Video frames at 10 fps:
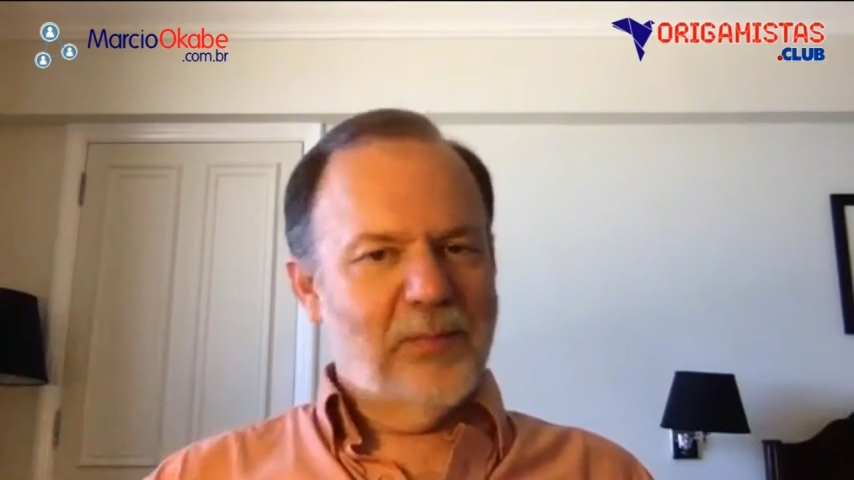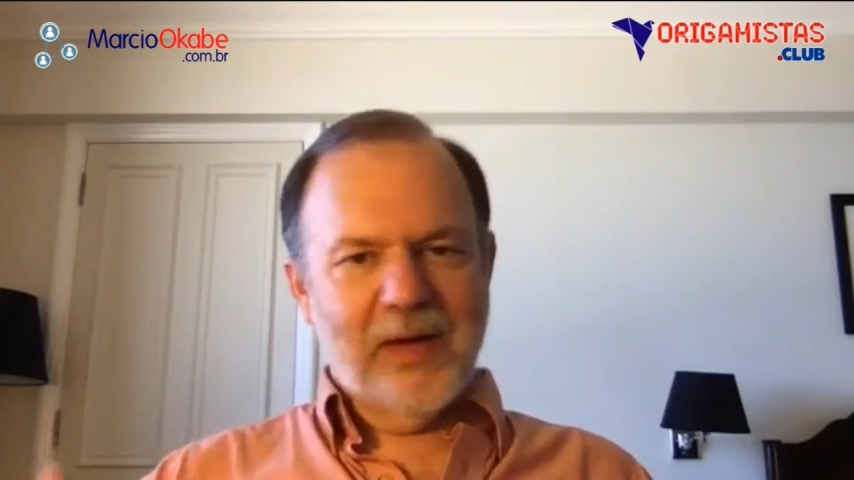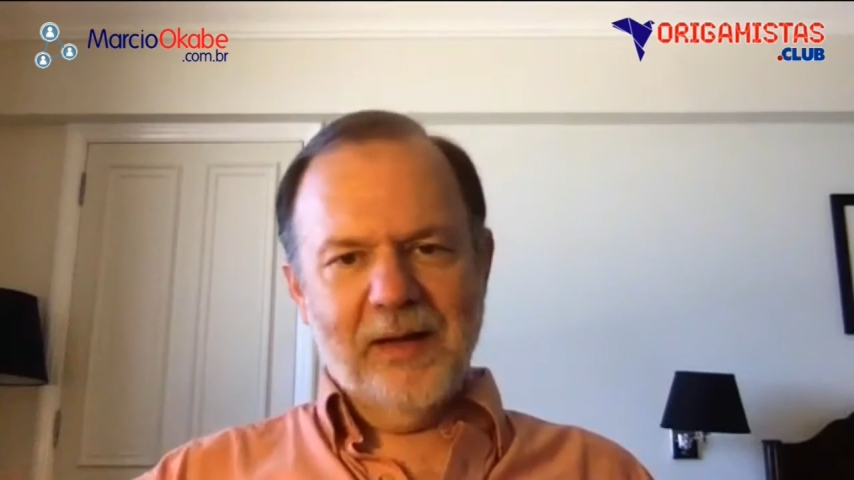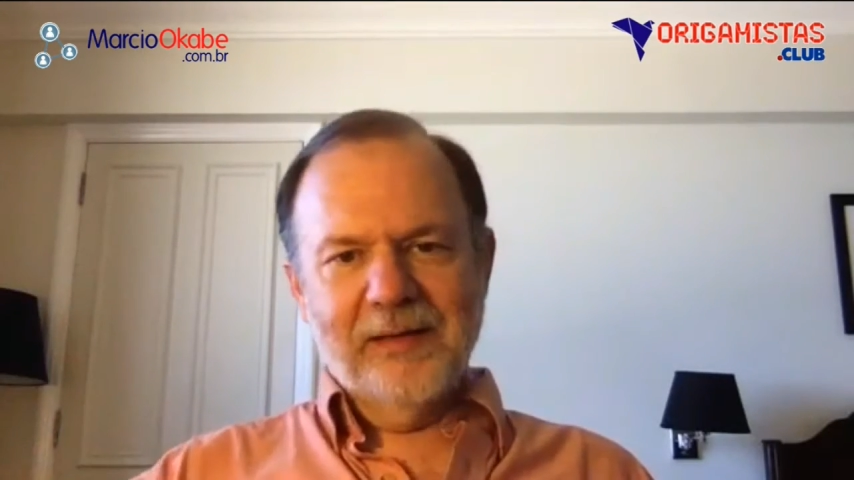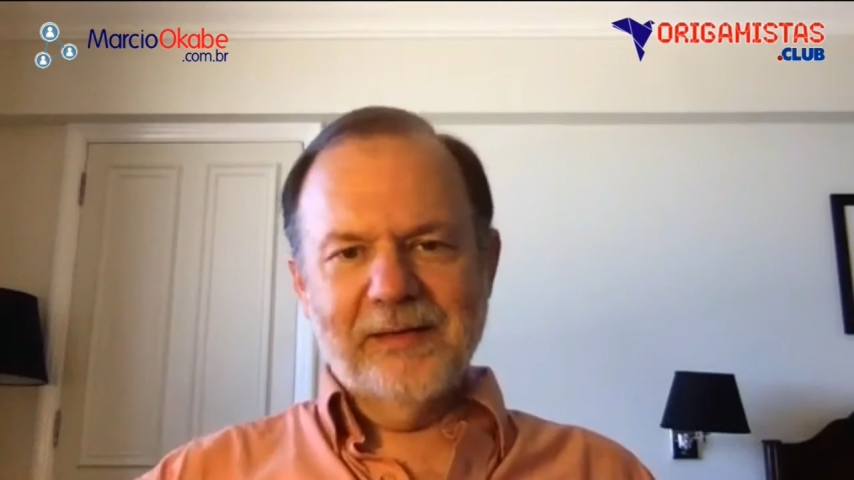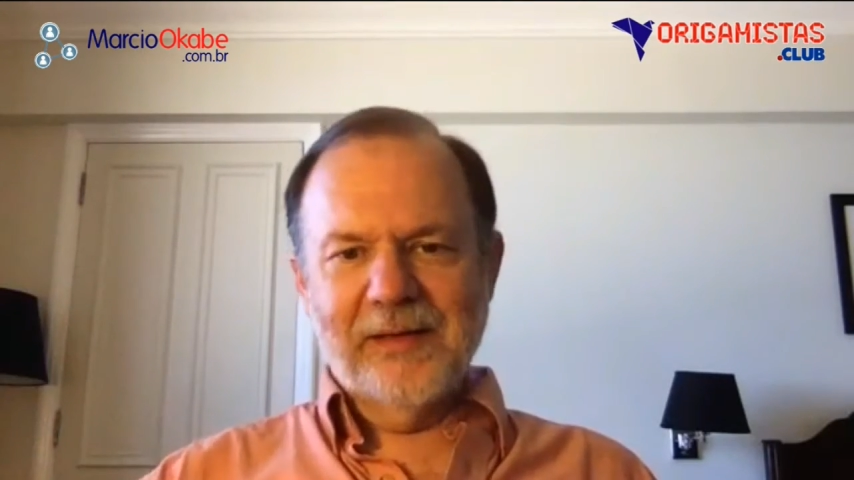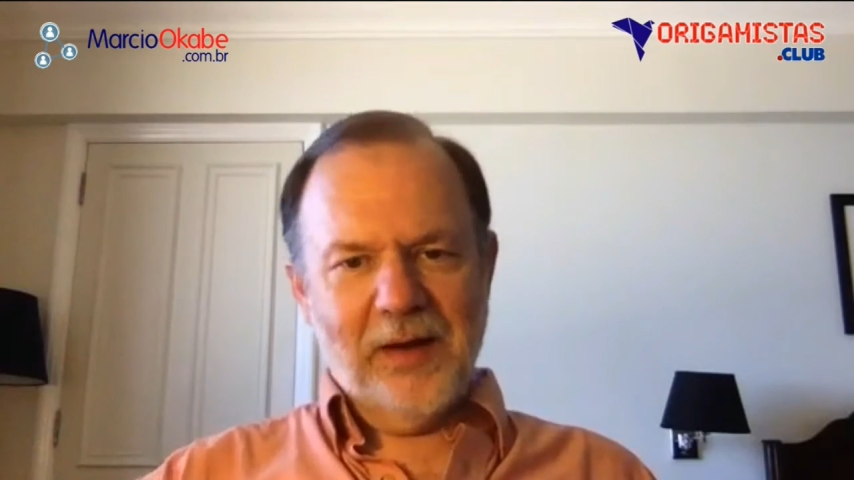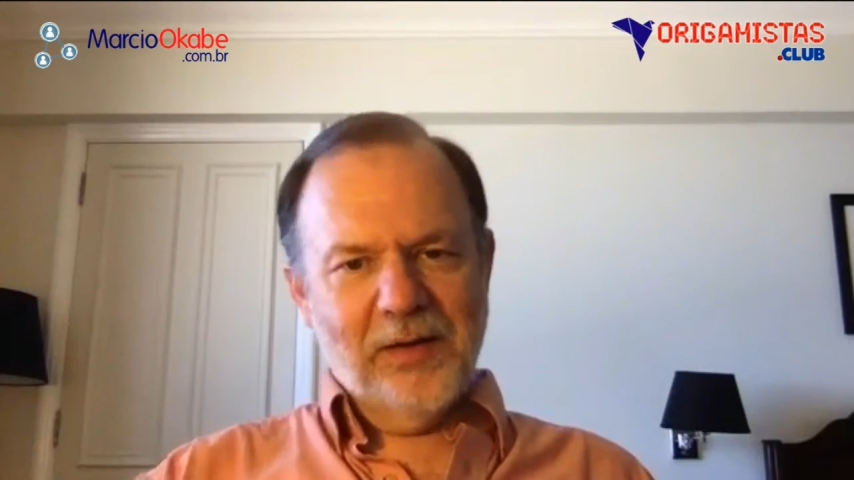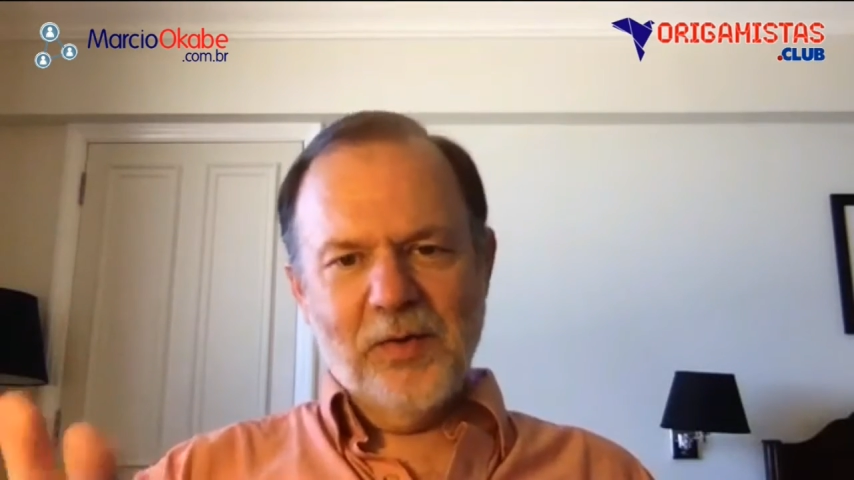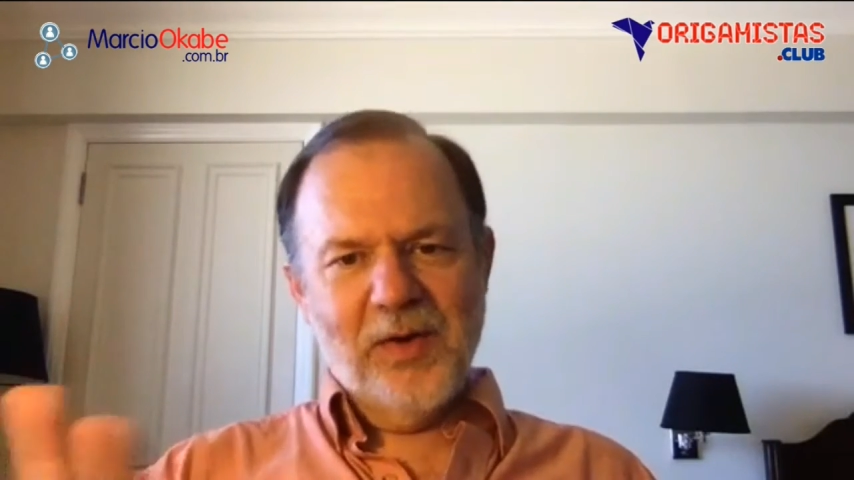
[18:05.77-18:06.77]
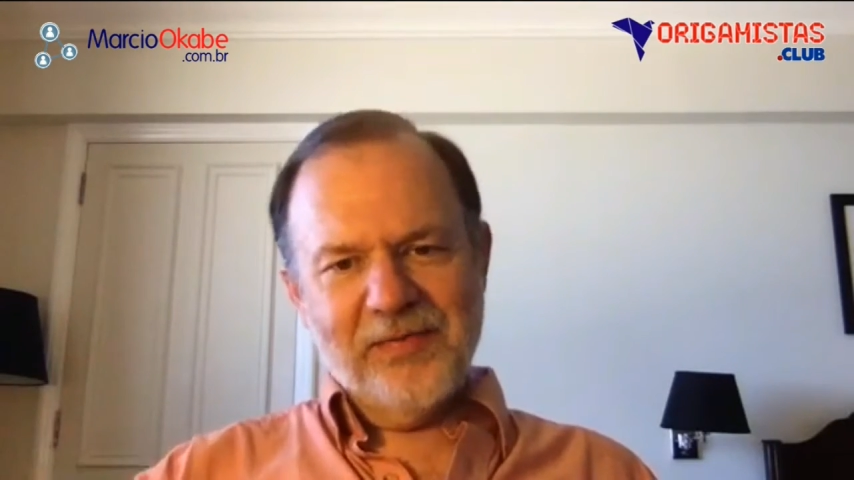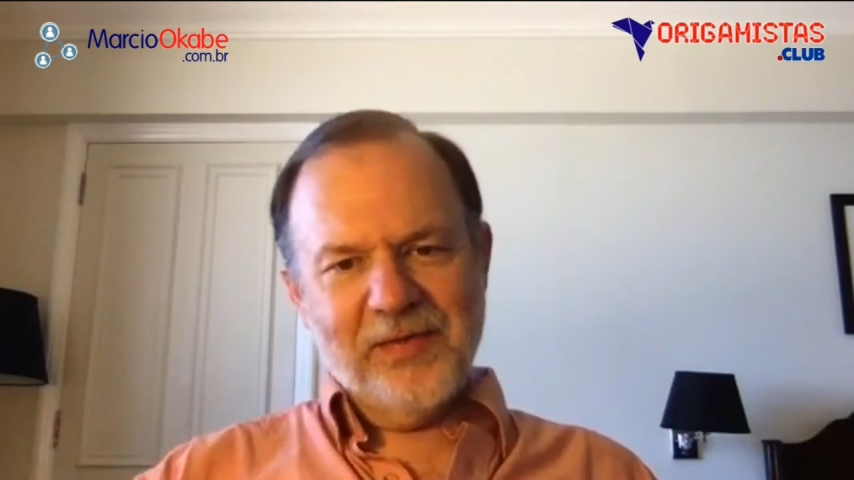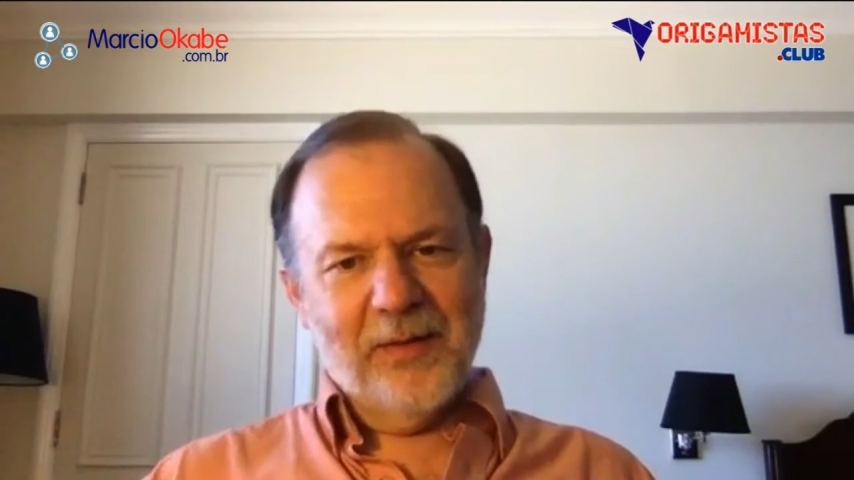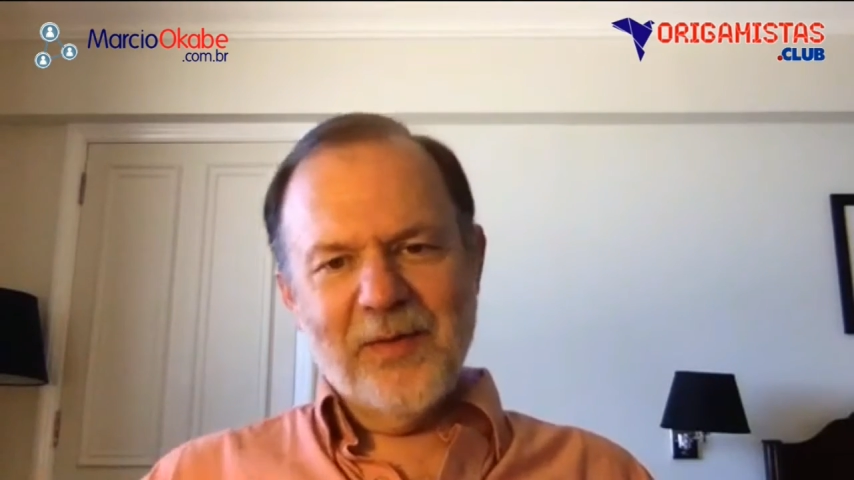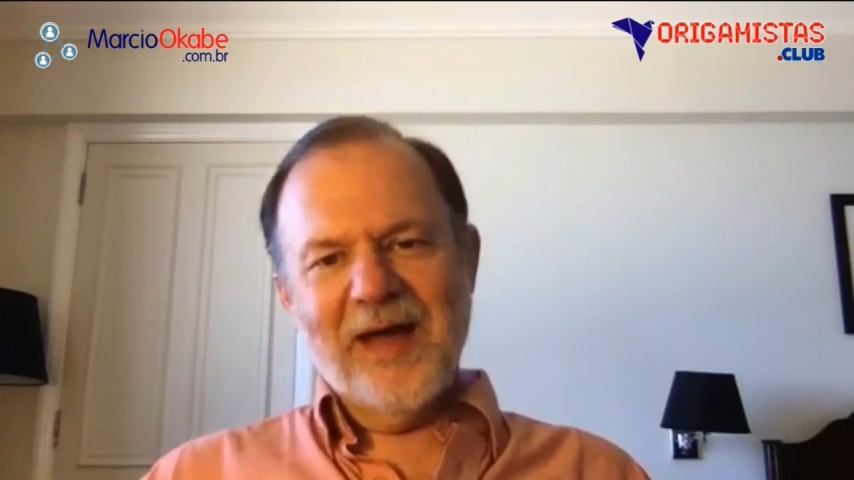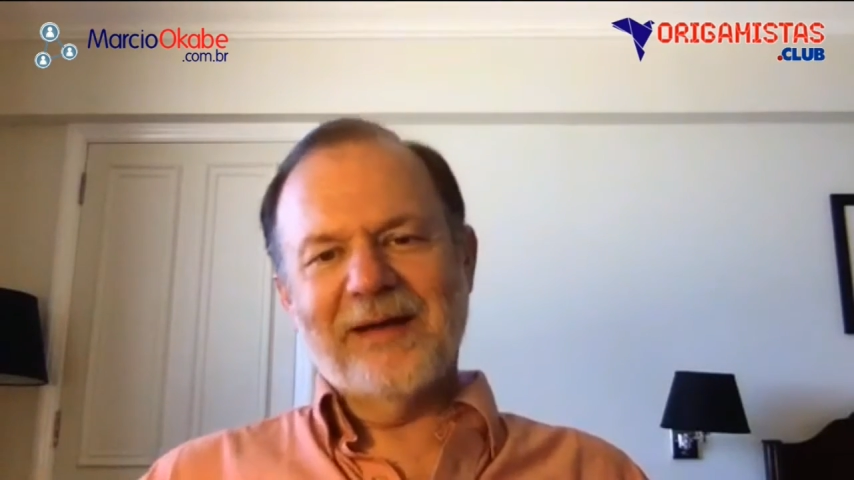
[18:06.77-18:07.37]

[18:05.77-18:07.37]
but I know nothing about it.